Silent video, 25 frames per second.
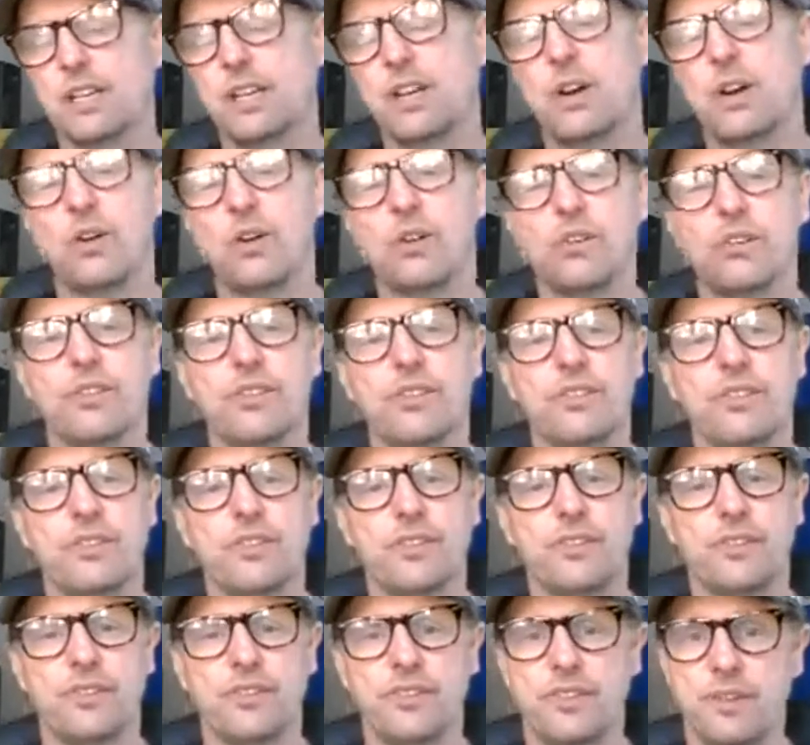on
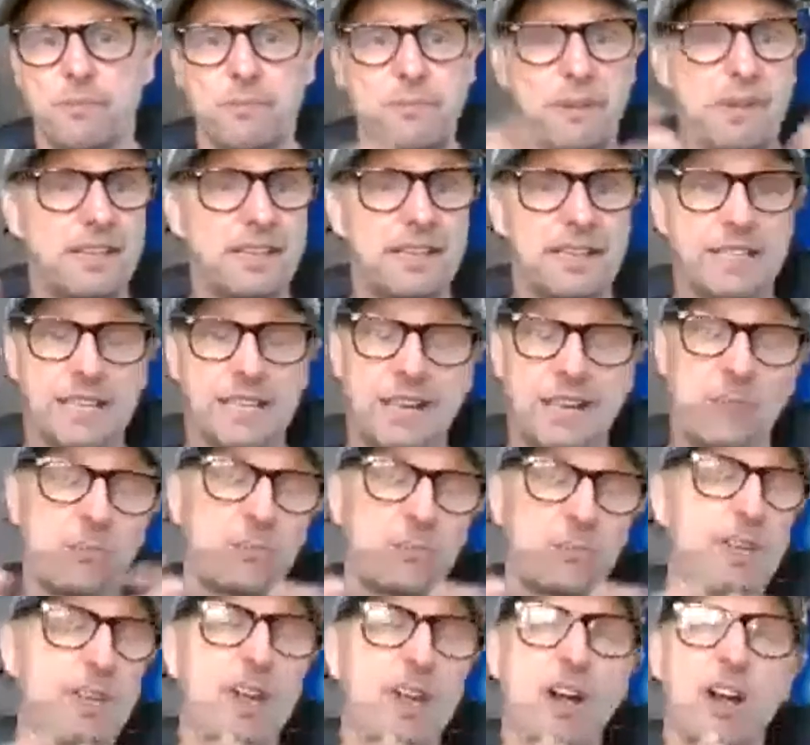the many, and
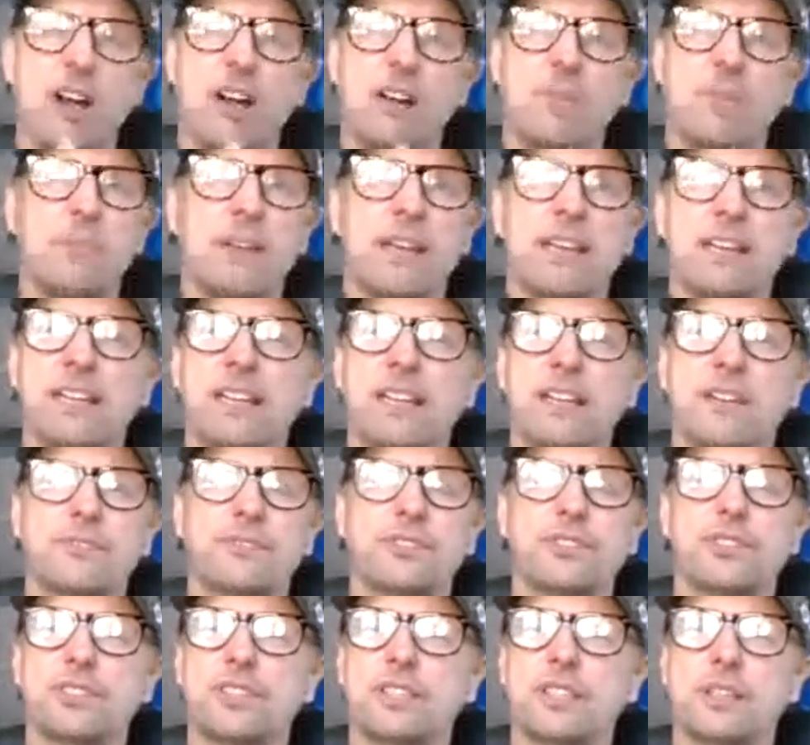we are many. I've
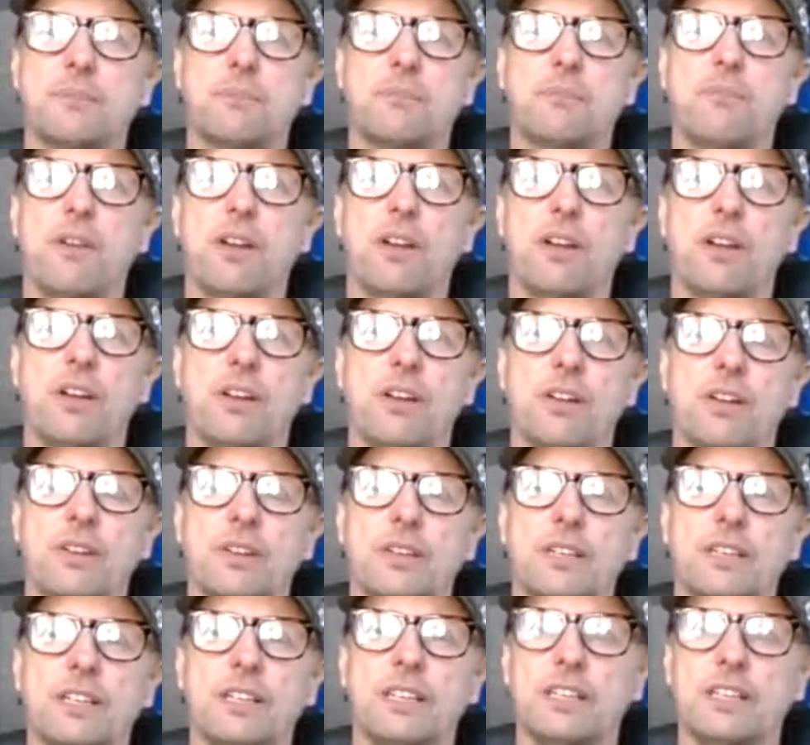just seen a